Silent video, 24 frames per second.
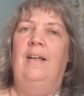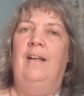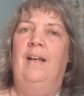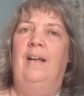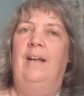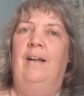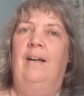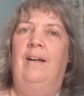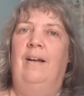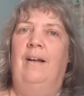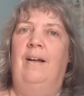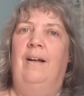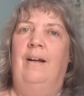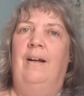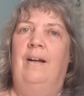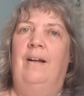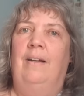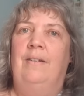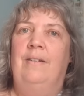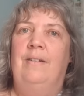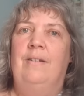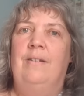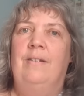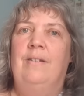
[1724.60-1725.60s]

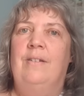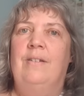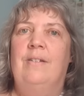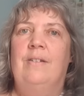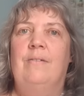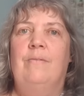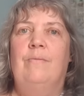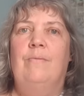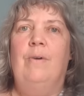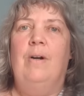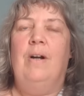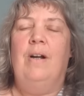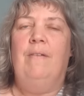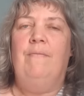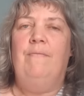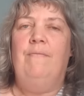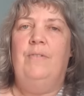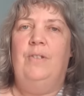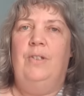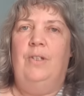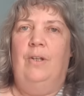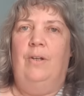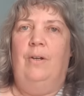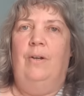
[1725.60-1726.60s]
And what
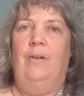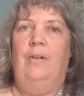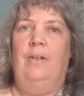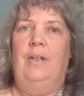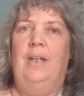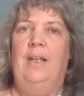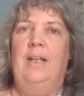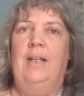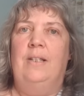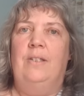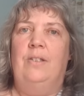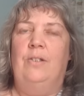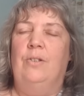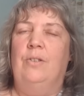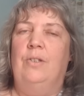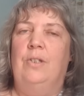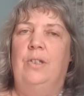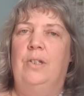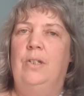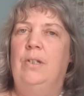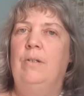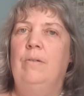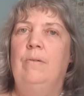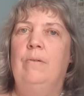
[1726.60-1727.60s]
I've done is
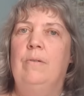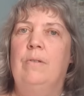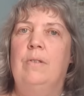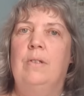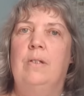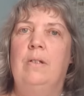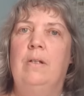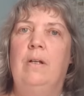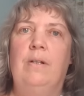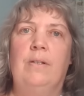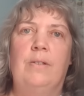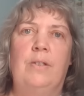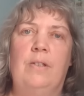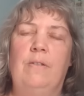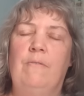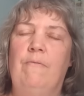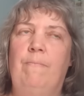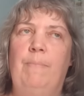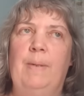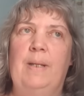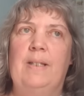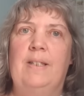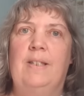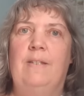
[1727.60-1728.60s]
just use lots of
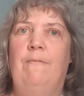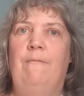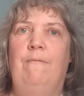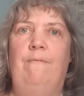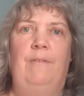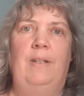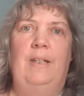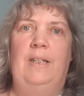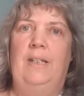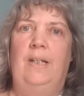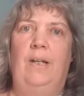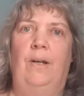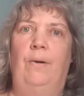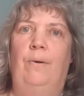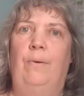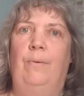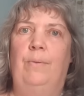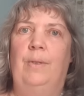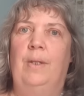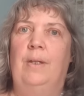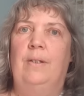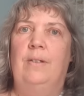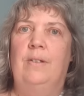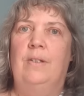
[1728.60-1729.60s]
bits of video
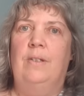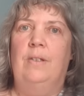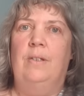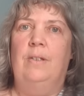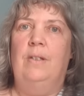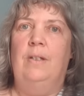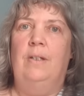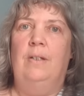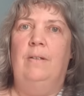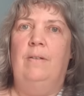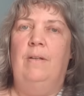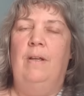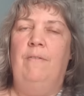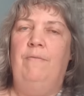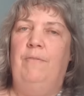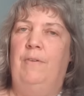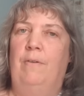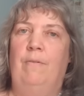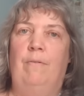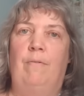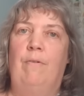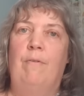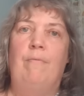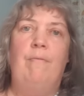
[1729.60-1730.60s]
that you, if
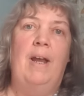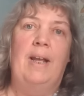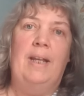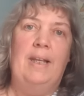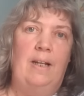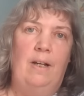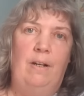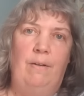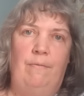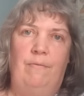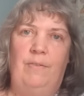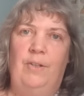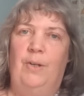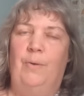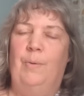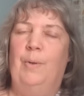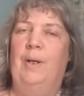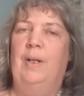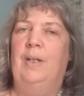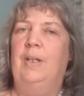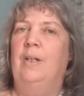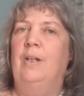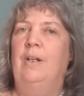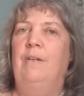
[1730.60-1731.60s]
you're a regular
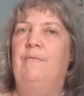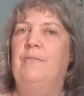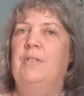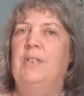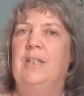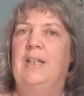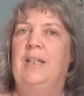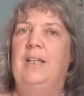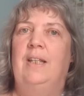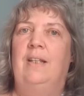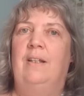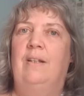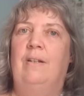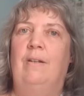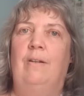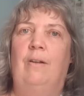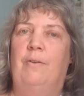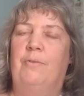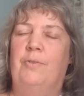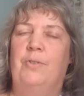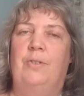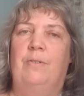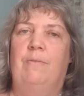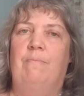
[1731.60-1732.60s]
viewer, you'll have seen
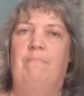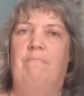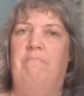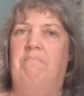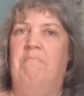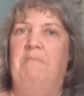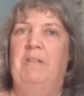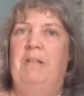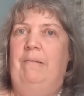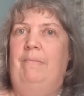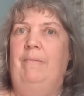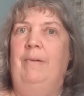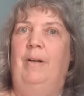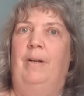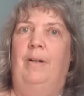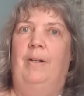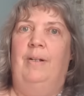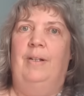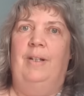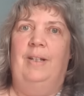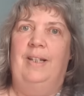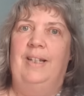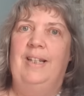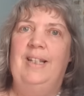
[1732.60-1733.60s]
lots,
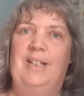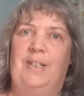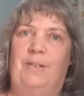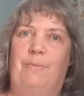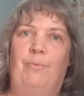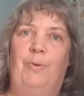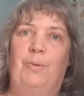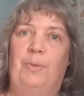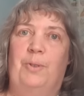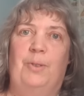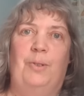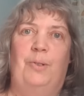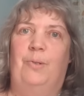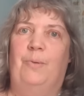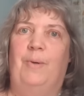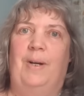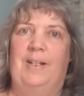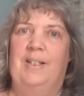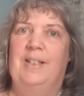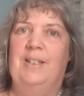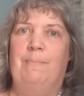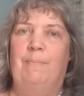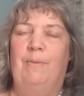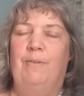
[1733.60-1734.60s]
well, at least once or
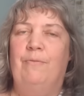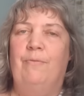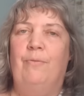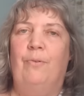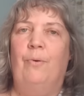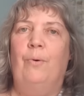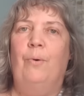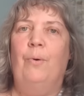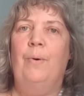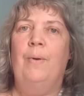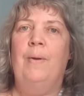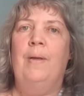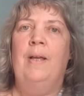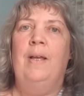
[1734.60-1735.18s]
twice before.